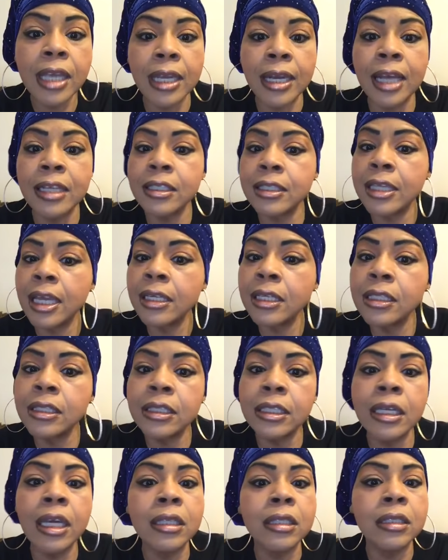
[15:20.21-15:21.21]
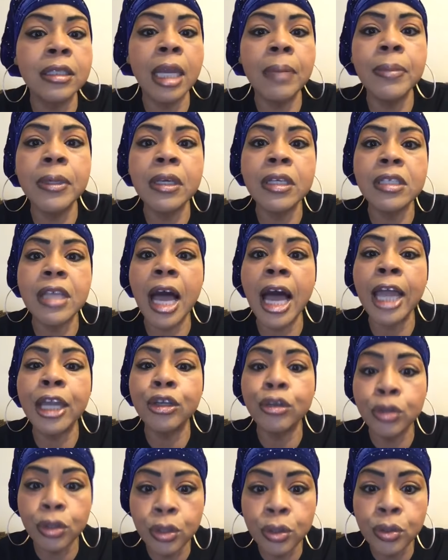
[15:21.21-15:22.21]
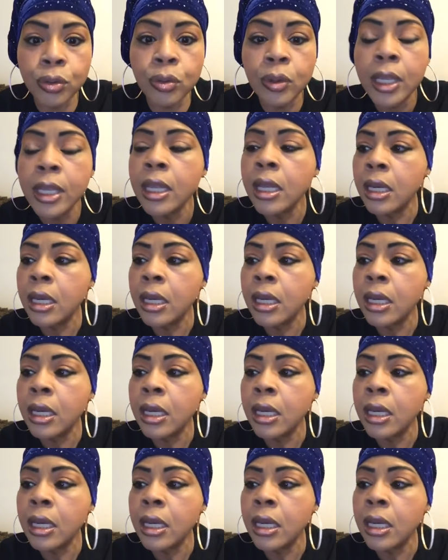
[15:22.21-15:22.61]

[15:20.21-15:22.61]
and I said this the other day because I knew